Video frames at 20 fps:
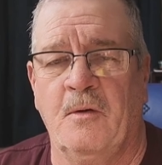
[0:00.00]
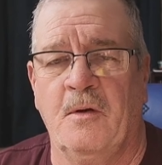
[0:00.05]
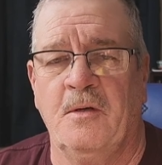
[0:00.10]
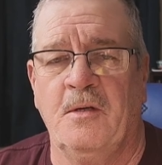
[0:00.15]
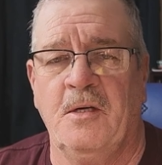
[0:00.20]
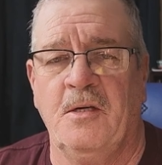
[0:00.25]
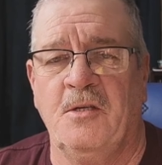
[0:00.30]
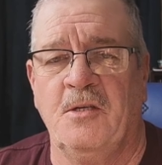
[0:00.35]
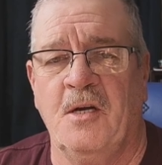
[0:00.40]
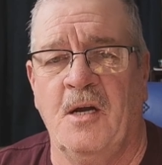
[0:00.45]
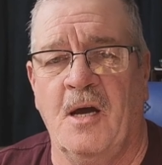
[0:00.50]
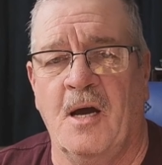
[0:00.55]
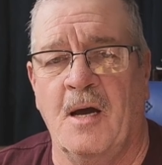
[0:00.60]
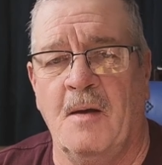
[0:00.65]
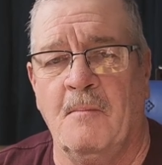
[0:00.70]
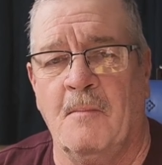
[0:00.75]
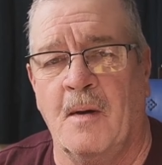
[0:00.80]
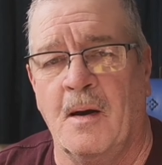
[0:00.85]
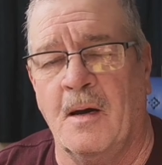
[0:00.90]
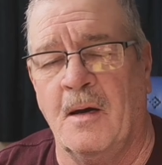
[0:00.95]
a DJI
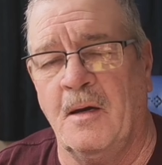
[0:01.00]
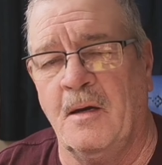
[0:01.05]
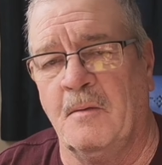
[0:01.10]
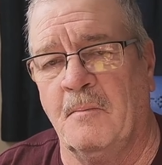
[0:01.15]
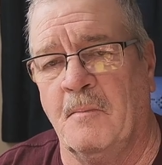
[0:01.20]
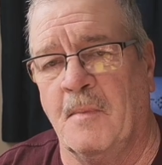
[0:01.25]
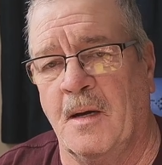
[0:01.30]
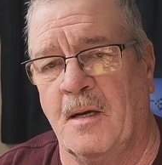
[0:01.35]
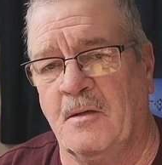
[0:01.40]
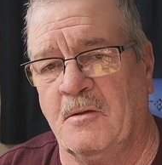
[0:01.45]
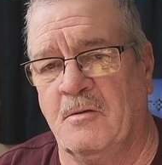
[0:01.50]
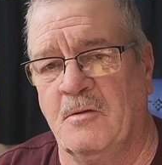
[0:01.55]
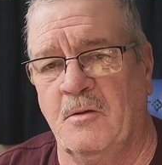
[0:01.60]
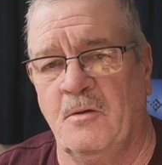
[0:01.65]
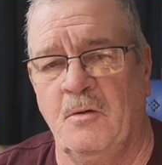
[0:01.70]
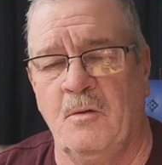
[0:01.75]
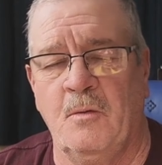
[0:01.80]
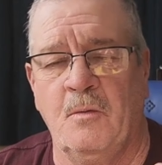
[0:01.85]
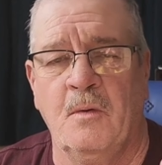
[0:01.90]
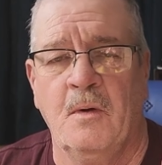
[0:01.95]
Mic
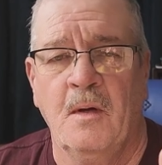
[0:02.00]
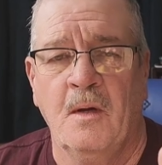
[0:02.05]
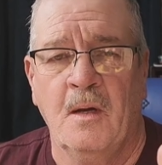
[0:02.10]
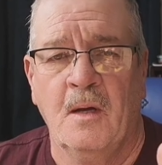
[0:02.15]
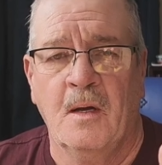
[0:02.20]
2,